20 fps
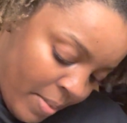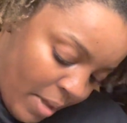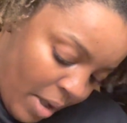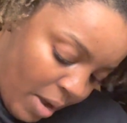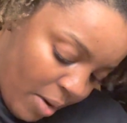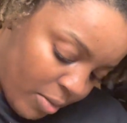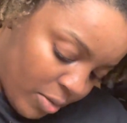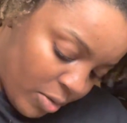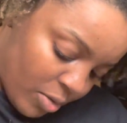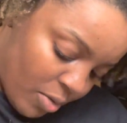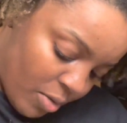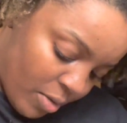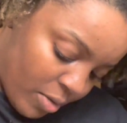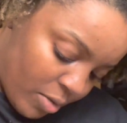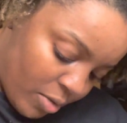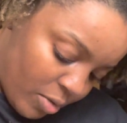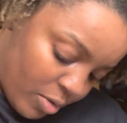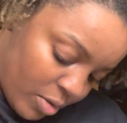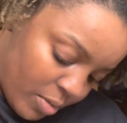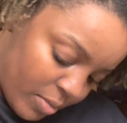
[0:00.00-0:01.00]
I was going
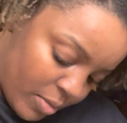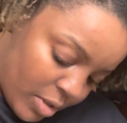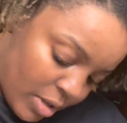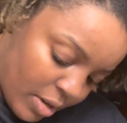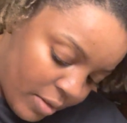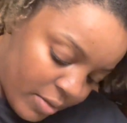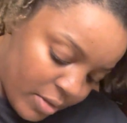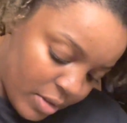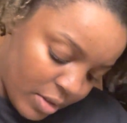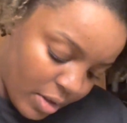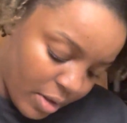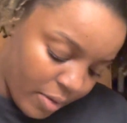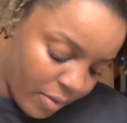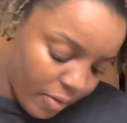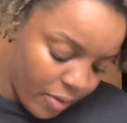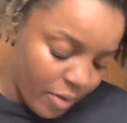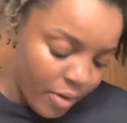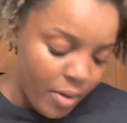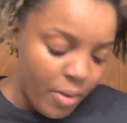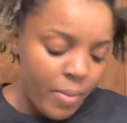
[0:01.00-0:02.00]
through some tough stuff.